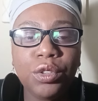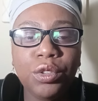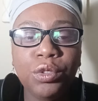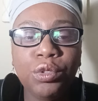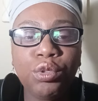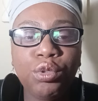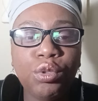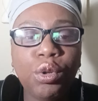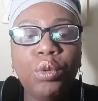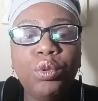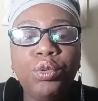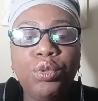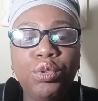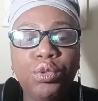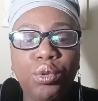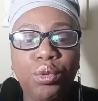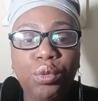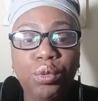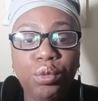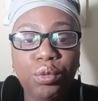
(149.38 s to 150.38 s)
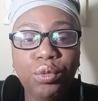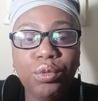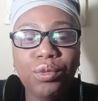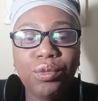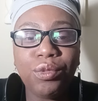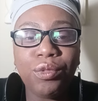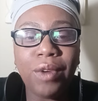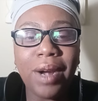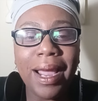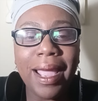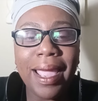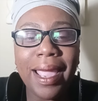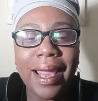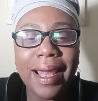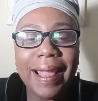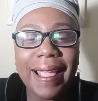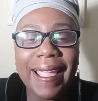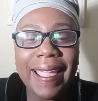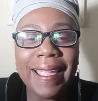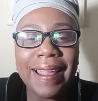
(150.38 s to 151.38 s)
so soon,
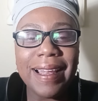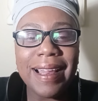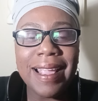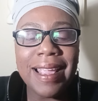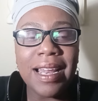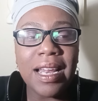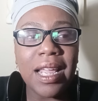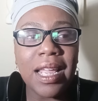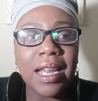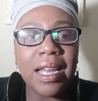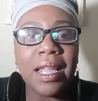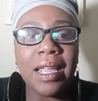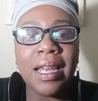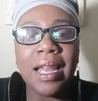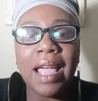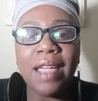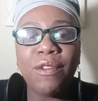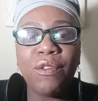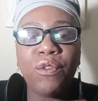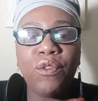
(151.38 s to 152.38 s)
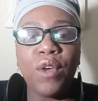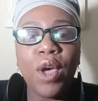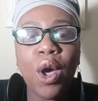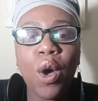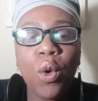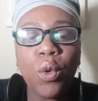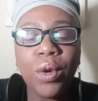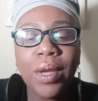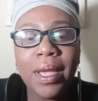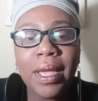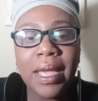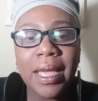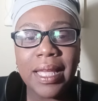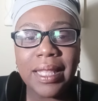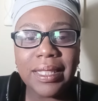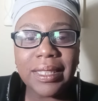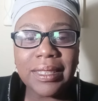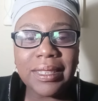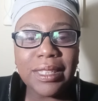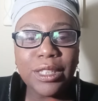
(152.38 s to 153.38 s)
right? And I felt
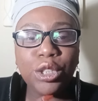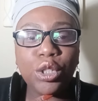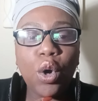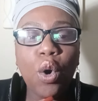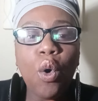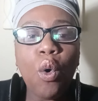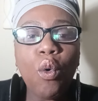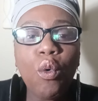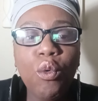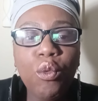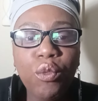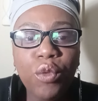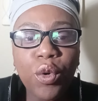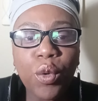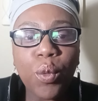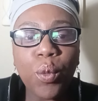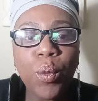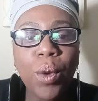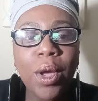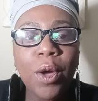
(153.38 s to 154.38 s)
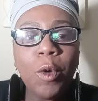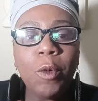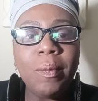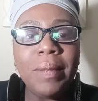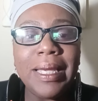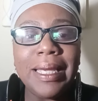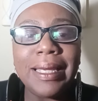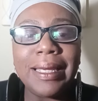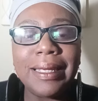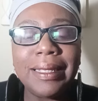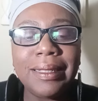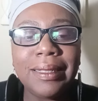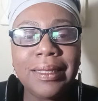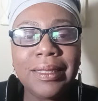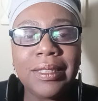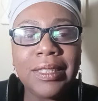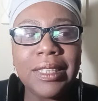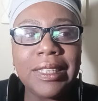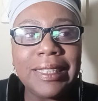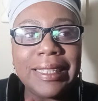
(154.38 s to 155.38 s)
just this overwhelming
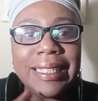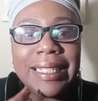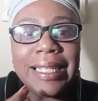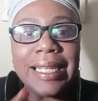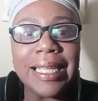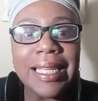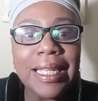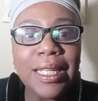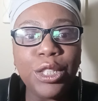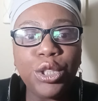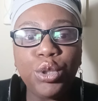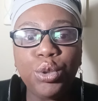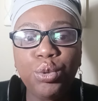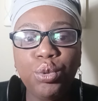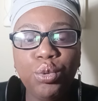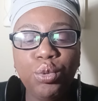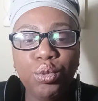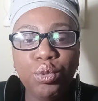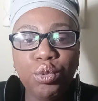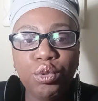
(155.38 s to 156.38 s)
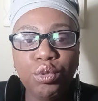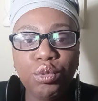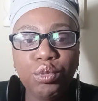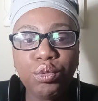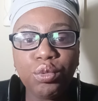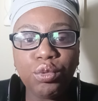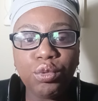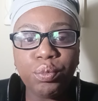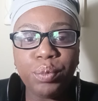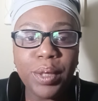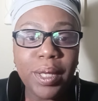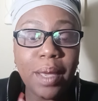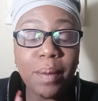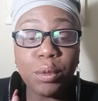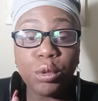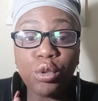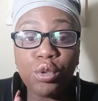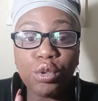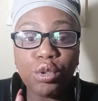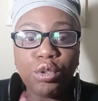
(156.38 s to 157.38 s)
just need to be
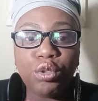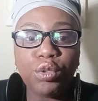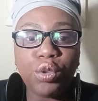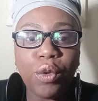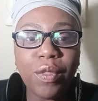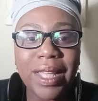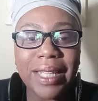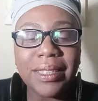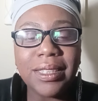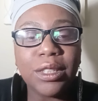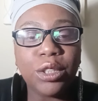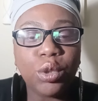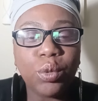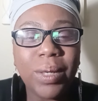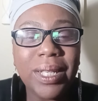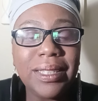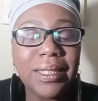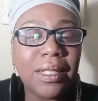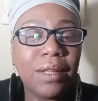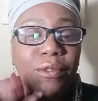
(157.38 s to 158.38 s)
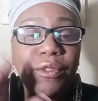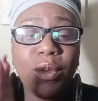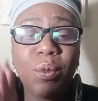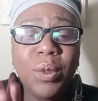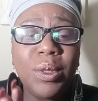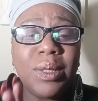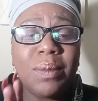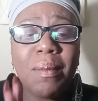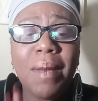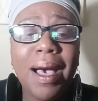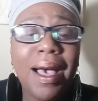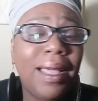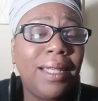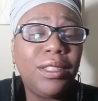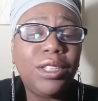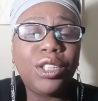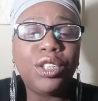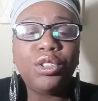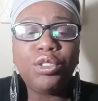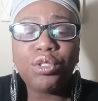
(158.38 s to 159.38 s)
able to control that situation. I felt it was mine
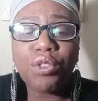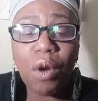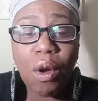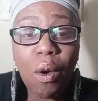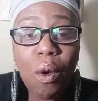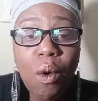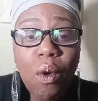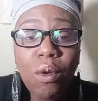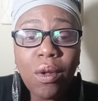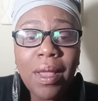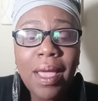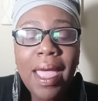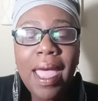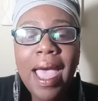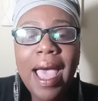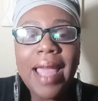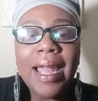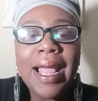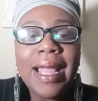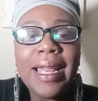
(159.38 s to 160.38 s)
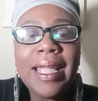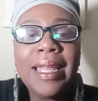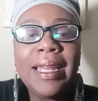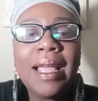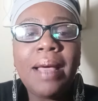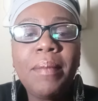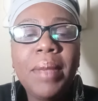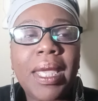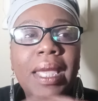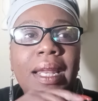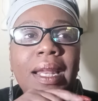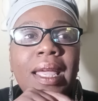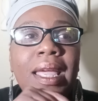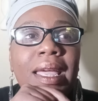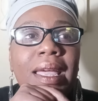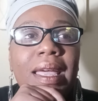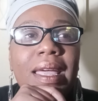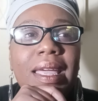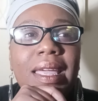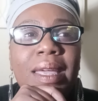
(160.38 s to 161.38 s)
to control. And I mean,
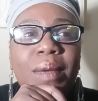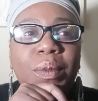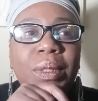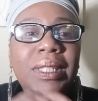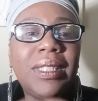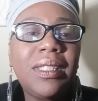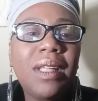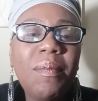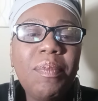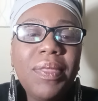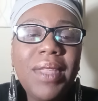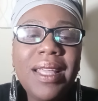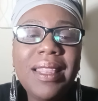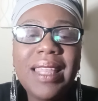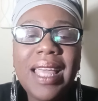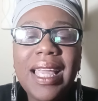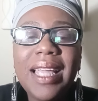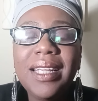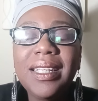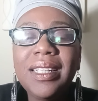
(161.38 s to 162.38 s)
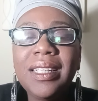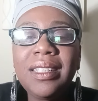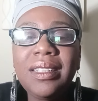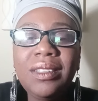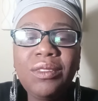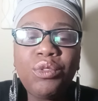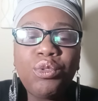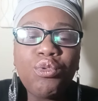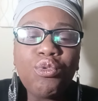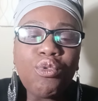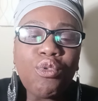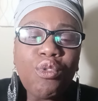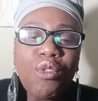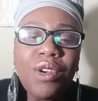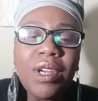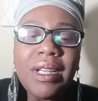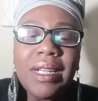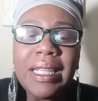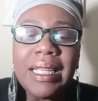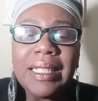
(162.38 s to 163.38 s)
it was something that it
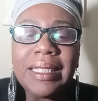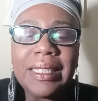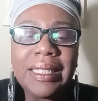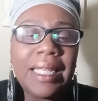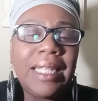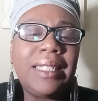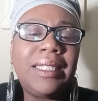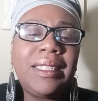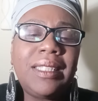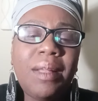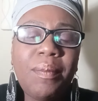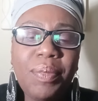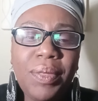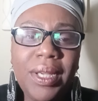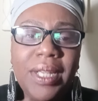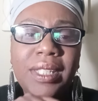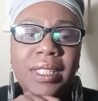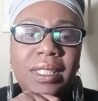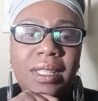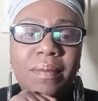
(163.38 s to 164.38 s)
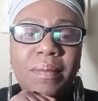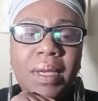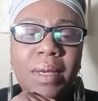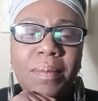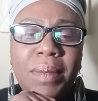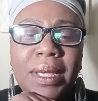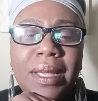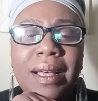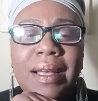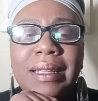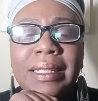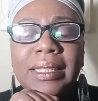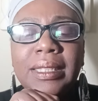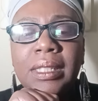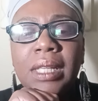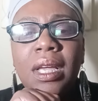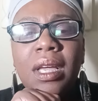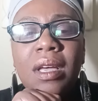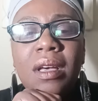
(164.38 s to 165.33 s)
really did something to me, because